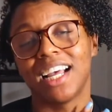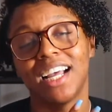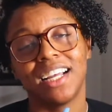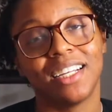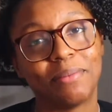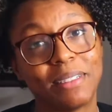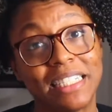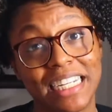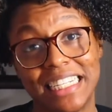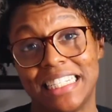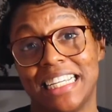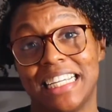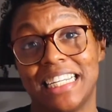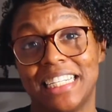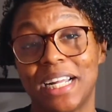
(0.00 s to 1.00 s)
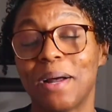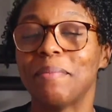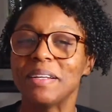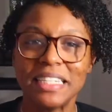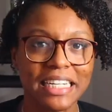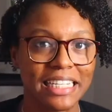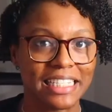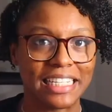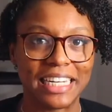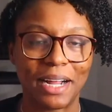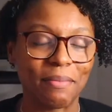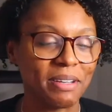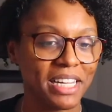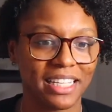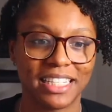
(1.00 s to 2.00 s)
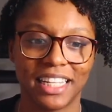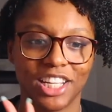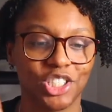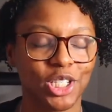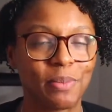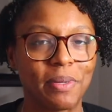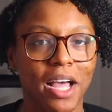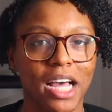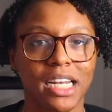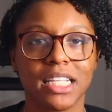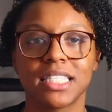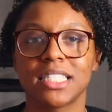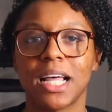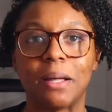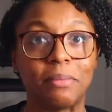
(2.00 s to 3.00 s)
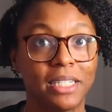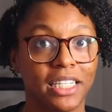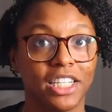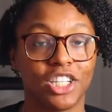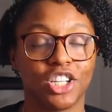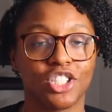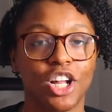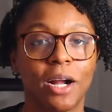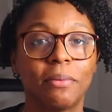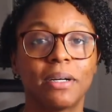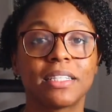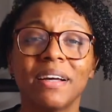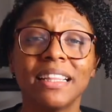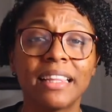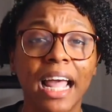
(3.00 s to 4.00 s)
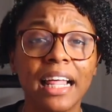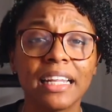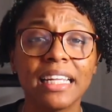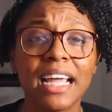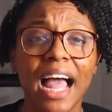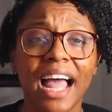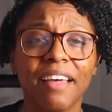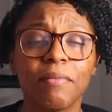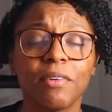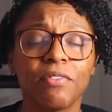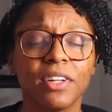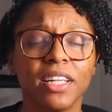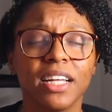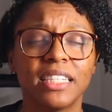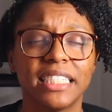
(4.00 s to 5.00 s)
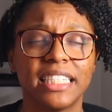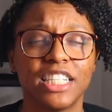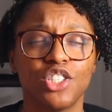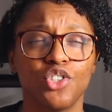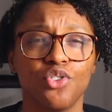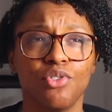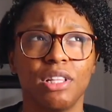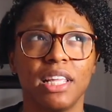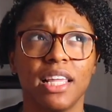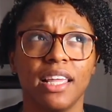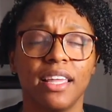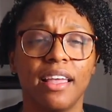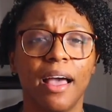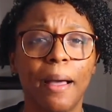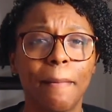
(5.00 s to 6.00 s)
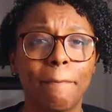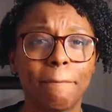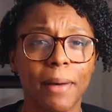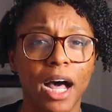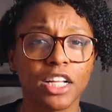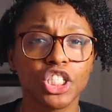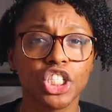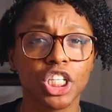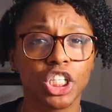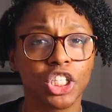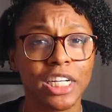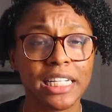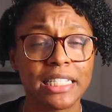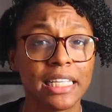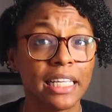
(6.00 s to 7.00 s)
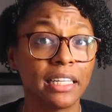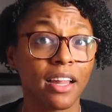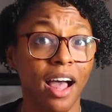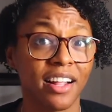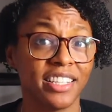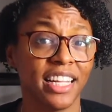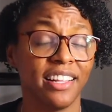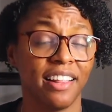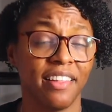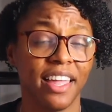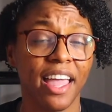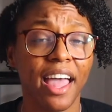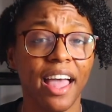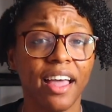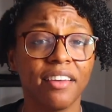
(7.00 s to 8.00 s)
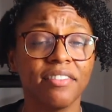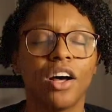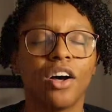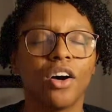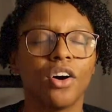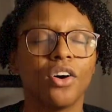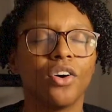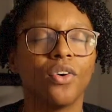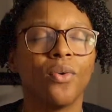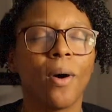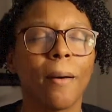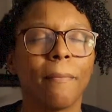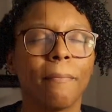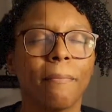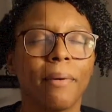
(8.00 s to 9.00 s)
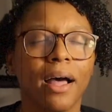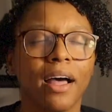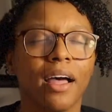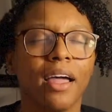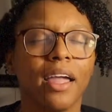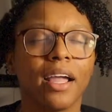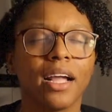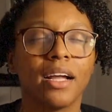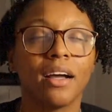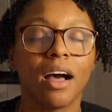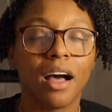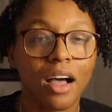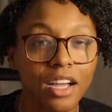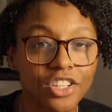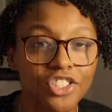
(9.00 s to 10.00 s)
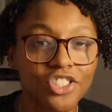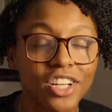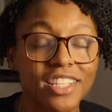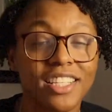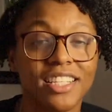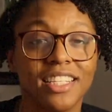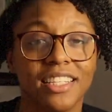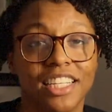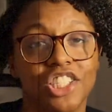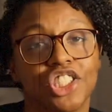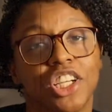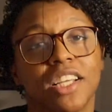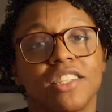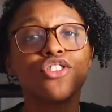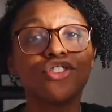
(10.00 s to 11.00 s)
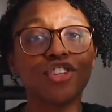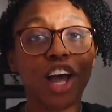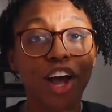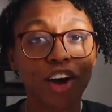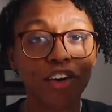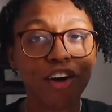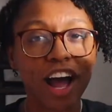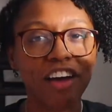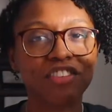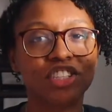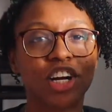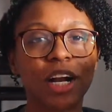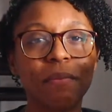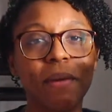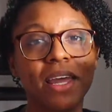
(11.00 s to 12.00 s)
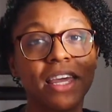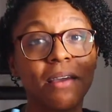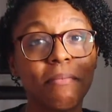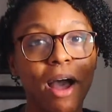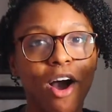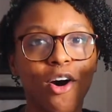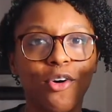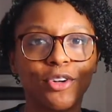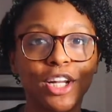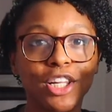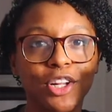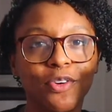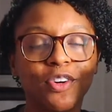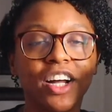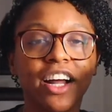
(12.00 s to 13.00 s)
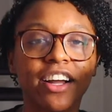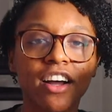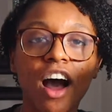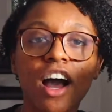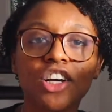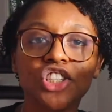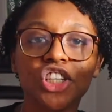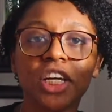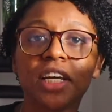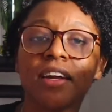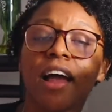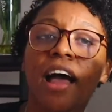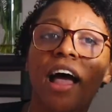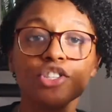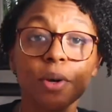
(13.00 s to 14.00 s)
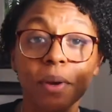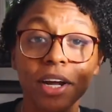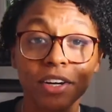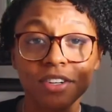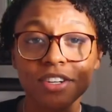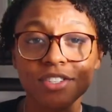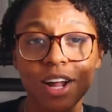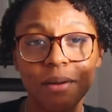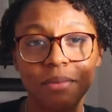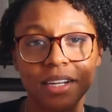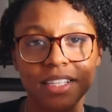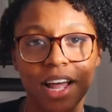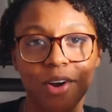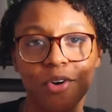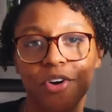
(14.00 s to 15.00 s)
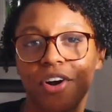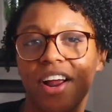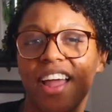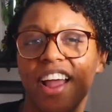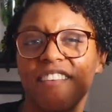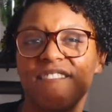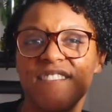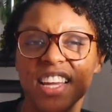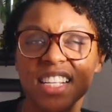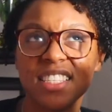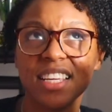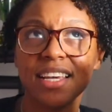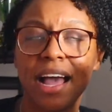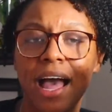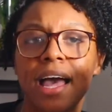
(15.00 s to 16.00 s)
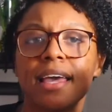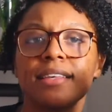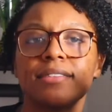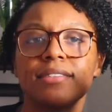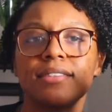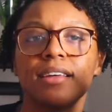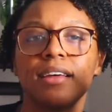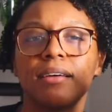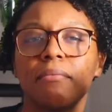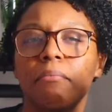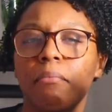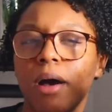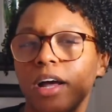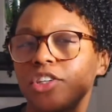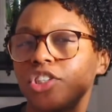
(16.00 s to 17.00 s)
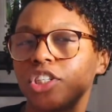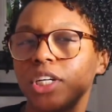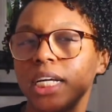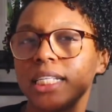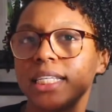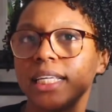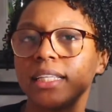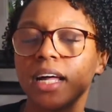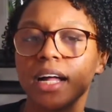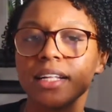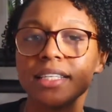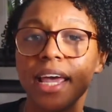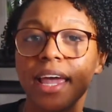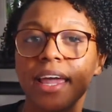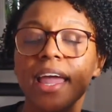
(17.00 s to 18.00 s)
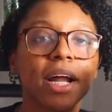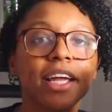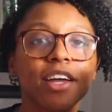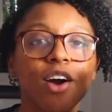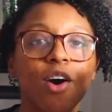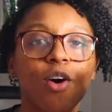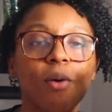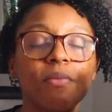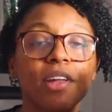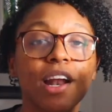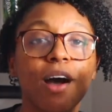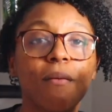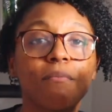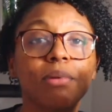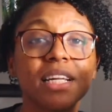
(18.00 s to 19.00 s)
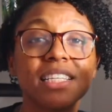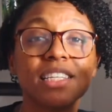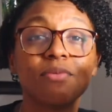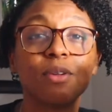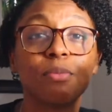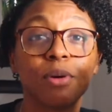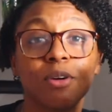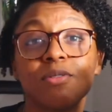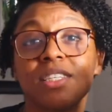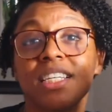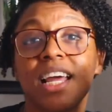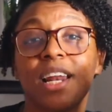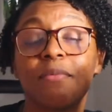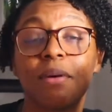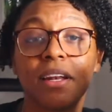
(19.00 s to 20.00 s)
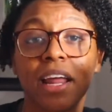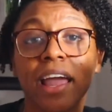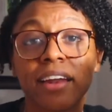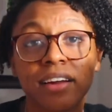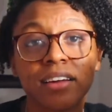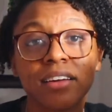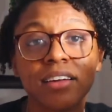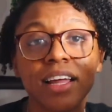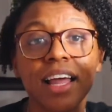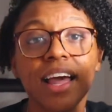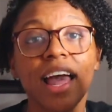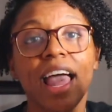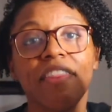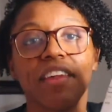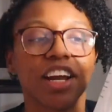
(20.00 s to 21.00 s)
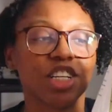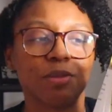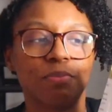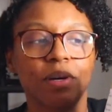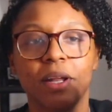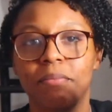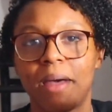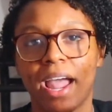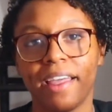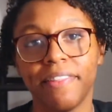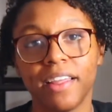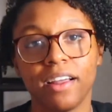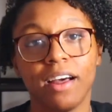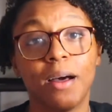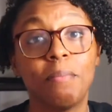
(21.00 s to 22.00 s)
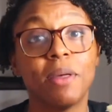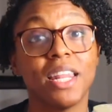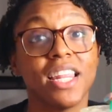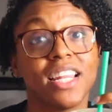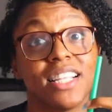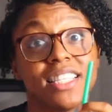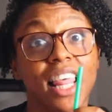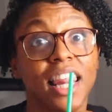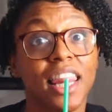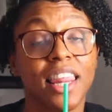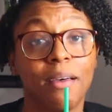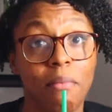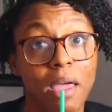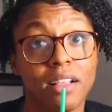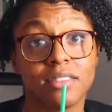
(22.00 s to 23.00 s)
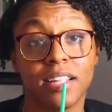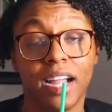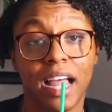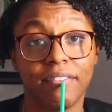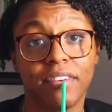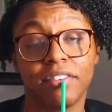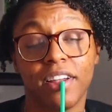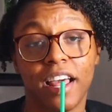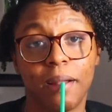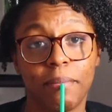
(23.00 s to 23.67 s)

I'm addicted. Let's just be honest. I'm addicted to Starbucks. But lately, I have been really addicted to the matcha green tea latte that they have. Oh my gosh, is it delicious? So I've started making my own little concoction. So when I go to Starbucks, I order a venti iced matcha green tea latte. When I get home, then I'll blend it with protein and a banana, and then I just put it back in the cup, and it is the best thing I've ever had